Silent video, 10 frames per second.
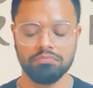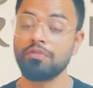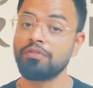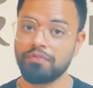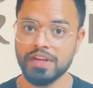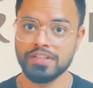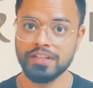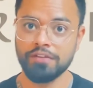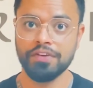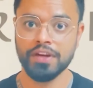Facing
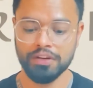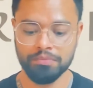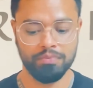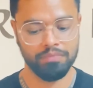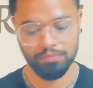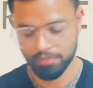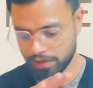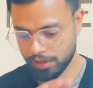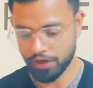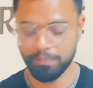the fear,
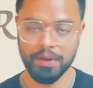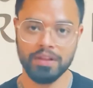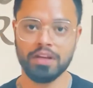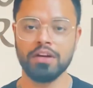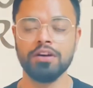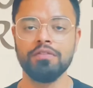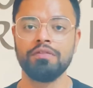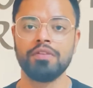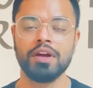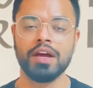dripping the curve,
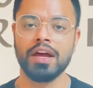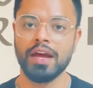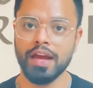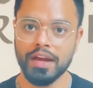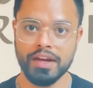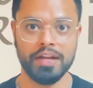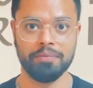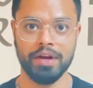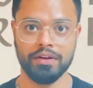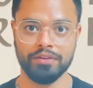and getting
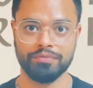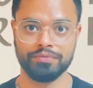better.